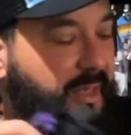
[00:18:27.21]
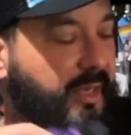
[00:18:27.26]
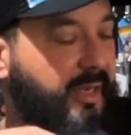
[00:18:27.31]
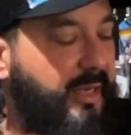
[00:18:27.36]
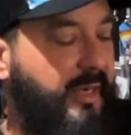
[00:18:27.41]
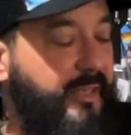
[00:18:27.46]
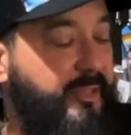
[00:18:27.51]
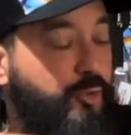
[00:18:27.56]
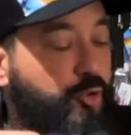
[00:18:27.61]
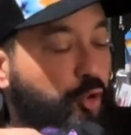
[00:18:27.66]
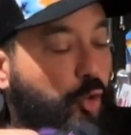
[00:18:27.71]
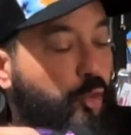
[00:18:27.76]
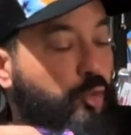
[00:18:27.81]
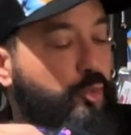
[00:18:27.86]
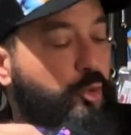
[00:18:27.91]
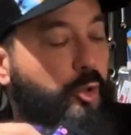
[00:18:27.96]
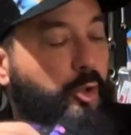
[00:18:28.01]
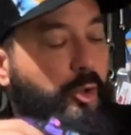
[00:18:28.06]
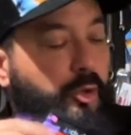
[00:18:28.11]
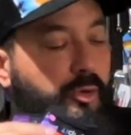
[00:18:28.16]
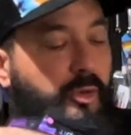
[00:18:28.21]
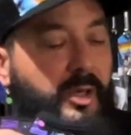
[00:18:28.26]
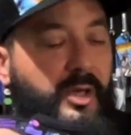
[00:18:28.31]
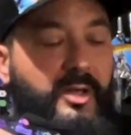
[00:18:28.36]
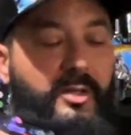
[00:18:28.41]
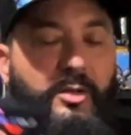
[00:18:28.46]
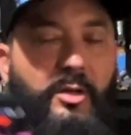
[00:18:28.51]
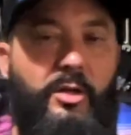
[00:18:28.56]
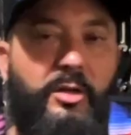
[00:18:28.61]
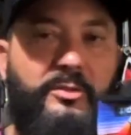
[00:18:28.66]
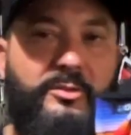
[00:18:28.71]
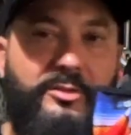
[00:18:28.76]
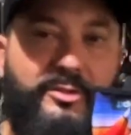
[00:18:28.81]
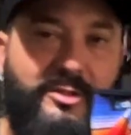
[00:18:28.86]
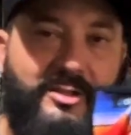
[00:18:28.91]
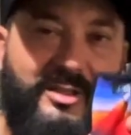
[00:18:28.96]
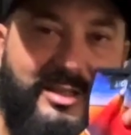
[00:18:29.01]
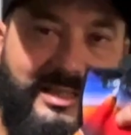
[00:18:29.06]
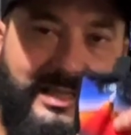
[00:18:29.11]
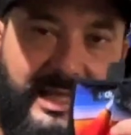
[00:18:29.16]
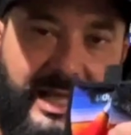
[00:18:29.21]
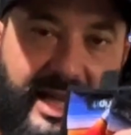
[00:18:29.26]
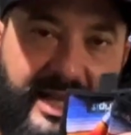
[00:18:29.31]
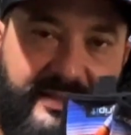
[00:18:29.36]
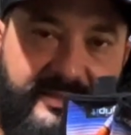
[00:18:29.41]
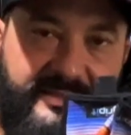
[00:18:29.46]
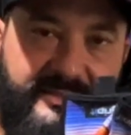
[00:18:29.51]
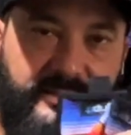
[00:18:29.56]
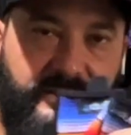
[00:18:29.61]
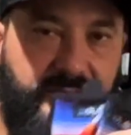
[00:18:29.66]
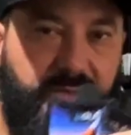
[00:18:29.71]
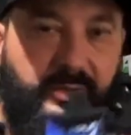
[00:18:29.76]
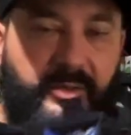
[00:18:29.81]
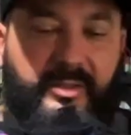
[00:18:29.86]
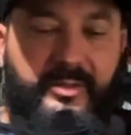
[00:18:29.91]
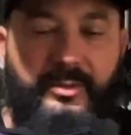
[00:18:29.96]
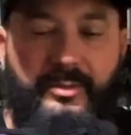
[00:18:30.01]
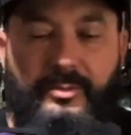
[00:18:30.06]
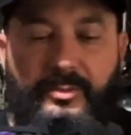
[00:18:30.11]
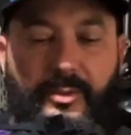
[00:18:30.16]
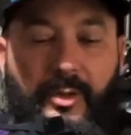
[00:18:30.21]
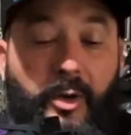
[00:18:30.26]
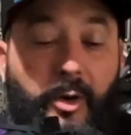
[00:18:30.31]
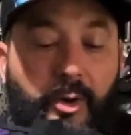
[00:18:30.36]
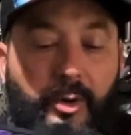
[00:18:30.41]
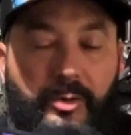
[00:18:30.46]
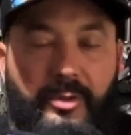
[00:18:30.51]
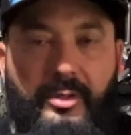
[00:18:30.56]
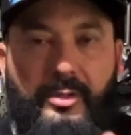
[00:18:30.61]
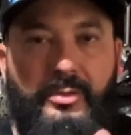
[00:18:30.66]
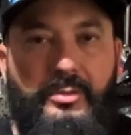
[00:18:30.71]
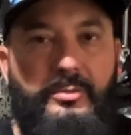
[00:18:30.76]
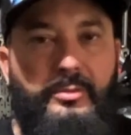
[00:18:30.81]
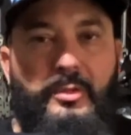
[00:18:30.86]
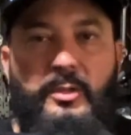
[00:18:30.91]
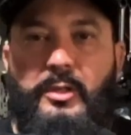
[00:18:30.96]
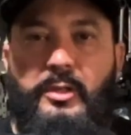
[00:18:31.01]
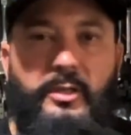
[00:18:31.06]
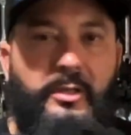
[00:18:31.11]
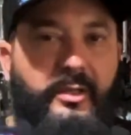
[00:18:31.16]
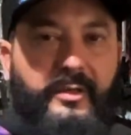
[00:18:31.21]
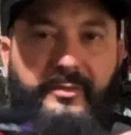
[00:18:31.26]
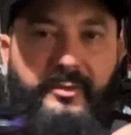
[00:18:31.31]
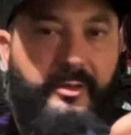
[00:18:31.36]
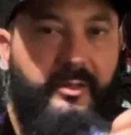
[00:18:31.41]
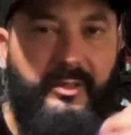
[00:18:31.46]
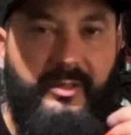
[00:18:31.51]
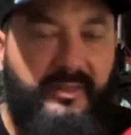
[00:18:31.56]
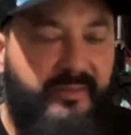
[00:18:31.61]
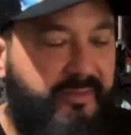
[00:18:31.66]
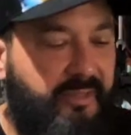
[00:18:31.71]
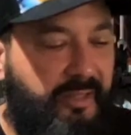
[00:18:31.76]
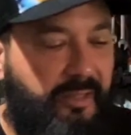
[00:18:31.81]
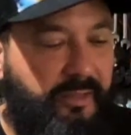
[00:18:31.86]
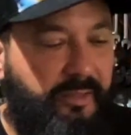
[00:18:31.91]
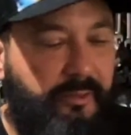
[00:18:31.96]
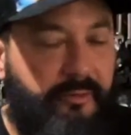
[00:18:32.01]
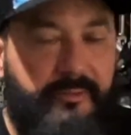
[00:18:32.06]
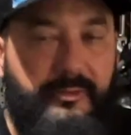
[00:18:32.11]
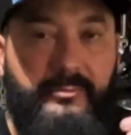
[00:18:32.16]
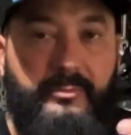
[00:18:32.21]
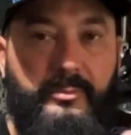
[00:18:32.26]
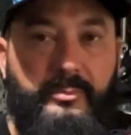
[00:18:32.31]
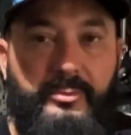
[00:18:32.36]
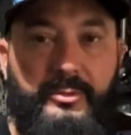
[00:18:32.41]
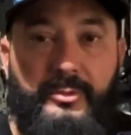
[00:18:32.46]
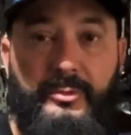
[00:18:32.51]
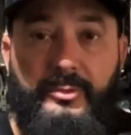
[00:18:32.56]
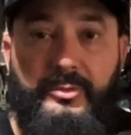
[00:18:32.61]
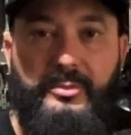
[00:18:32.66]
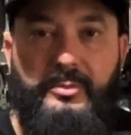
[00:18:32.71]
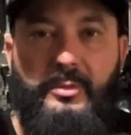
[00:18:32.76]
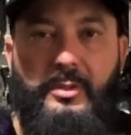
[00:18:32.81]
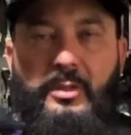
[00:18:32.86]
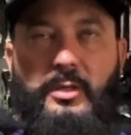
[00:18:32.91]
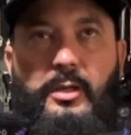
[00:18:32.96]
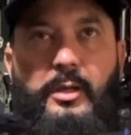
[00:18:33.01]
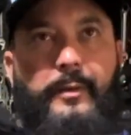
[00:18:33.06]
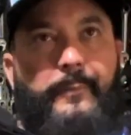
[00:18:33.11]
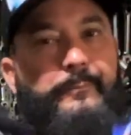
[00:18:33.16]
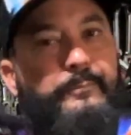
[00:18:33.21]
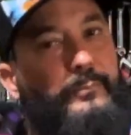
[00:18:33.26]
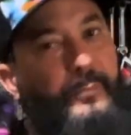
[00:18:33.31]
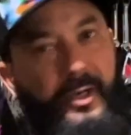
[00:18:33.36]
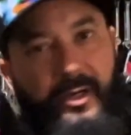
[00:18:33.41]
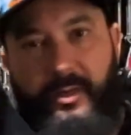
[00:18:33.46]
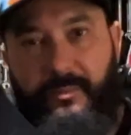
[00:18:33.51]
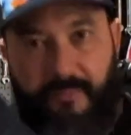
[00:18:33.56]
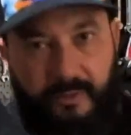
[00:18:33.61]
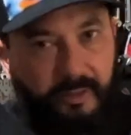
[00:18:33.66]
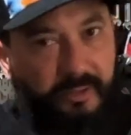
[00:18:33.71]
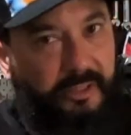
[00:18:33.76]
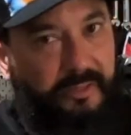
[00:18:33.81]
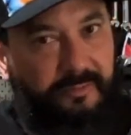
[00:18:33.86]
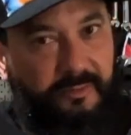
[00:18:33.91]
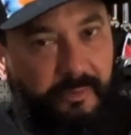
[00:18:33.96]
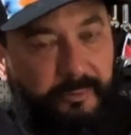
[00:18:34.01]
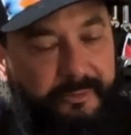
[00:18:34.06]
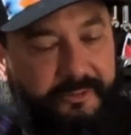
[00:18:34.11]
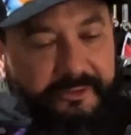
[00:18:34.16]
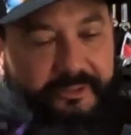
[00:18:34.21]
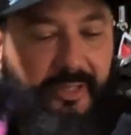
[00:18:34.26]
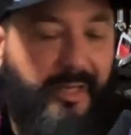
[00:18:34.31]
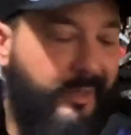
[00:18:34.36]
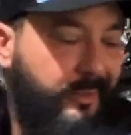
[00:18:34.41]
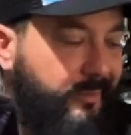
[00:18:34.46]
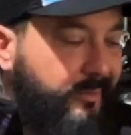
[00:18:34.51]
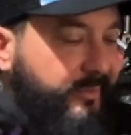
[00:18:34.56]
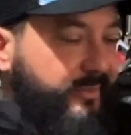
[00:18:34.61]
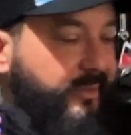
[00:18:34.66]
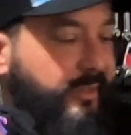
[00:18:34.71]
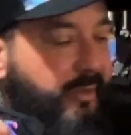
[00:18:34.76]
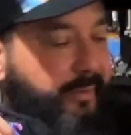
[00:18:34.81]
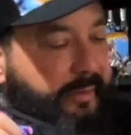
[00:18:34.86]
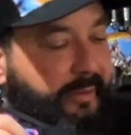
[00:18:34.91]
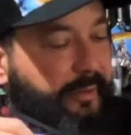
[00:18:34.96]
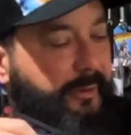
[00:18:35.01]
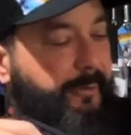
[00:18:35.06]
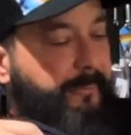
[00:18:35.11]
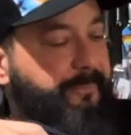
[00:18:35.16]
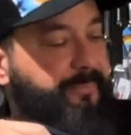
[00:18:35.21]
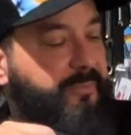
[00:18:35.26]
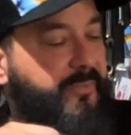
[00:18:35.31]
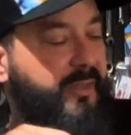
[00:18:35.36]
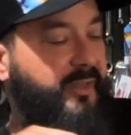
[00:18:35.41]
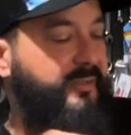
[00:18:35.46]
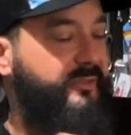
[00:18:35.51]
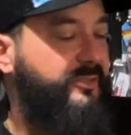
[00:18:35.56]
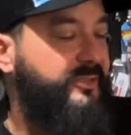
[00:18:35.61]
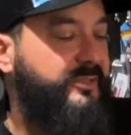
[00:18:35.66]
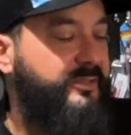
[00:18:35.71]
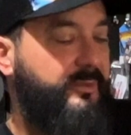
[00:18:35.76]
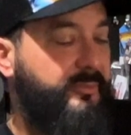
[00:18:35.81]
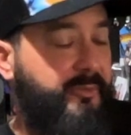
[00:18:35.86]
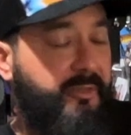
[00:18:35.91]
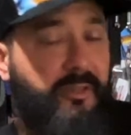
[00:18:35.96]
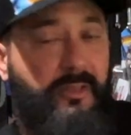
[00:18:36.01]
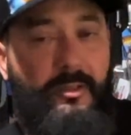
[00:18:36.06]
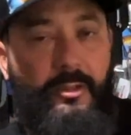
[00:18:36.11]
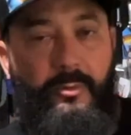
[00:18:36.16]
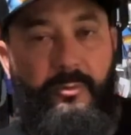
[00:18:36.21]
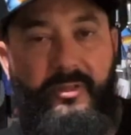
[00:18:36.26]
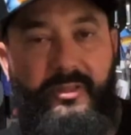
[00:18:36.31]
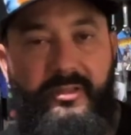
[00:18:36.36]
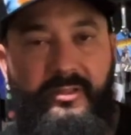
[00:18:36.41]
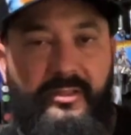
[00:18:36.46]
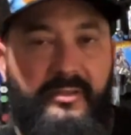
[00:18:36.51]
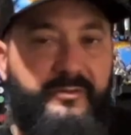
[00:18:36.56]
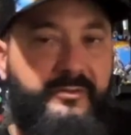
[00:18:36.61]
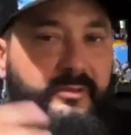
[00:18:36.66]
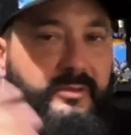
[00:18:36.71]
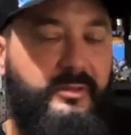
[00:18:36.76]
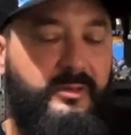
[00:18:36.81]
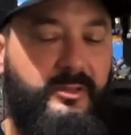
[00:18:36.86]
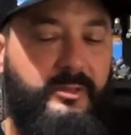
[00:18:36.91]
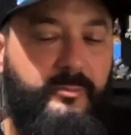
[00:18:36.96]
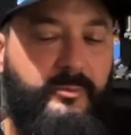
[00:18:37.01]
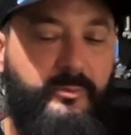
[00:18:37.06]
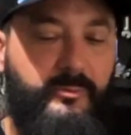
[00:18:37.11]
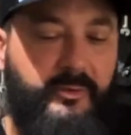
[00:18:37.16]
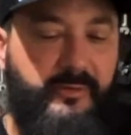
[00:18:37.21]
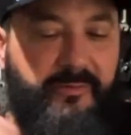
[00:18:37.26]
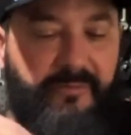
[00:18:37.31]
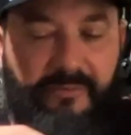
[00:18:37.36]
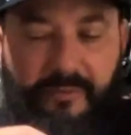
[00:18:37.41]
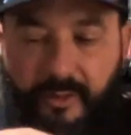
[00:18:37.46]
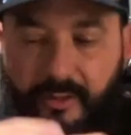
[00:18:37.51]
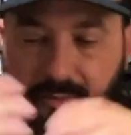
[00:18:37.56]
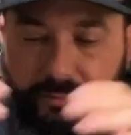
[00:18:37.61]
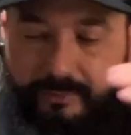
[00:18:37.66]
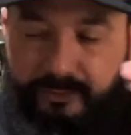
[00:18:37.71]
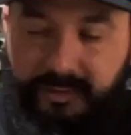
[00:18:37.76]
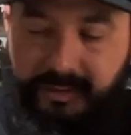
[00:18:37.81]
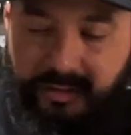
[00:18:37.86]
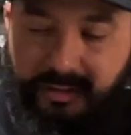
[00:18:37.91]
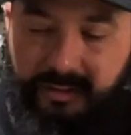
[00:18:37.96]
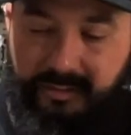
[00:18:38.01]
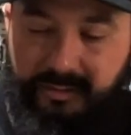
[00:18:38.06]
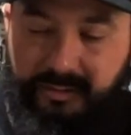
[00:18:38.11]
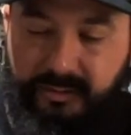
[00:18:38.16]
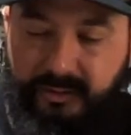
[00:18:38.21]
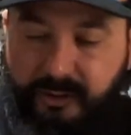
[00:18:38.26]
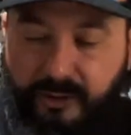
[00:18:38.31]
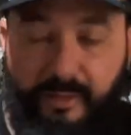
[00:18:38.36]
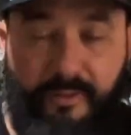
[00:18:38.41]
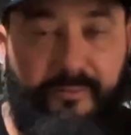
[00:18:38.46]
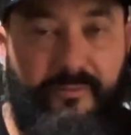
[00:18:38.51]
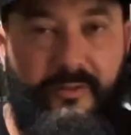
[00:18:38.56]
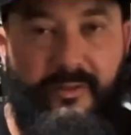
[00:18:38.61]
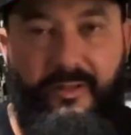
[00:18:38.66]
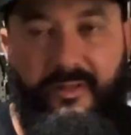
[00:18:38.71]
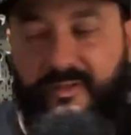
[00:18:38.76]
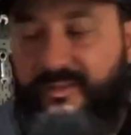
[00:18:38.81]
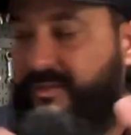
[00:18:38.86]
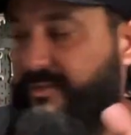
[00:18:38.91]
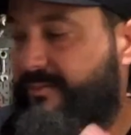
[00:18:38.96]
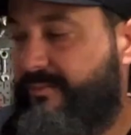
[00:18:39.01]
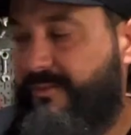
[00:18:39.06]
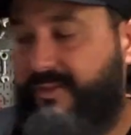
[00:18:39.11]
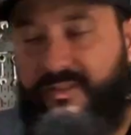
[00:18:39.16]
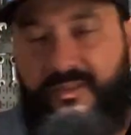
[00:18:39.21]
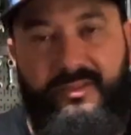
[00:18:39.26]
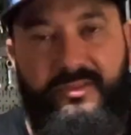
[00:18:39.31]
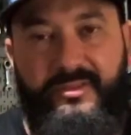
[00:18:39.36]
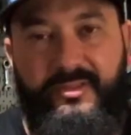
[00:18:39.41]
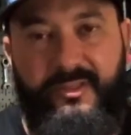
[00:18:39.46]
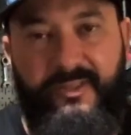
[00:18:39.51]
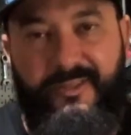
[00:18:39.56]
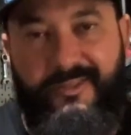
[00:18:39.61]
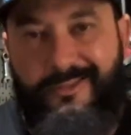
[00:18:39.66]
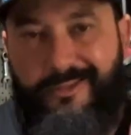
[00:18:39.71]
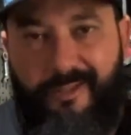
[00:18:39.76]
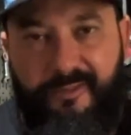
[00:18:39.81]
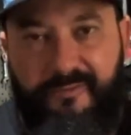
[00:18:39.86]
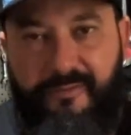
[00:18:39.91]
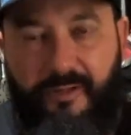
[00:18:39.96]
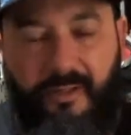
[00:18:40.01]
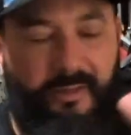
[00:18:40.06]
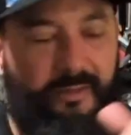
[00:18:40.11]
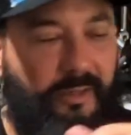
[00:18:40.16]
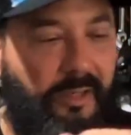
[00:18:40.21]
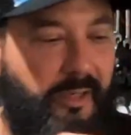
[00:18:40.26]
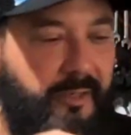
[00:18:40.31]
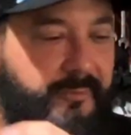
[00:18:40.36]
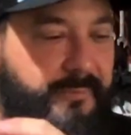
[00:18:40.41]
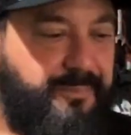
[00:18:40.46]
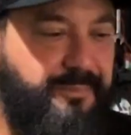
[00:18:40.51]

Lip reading: I don't know how long they're going to last. So I don't know, you know, if they're going to take years of abuse, but I'm going to give them a shot and see how they go. It's just something a little bit different, a little bit more fun, because in all fairness, this is just a fun gun.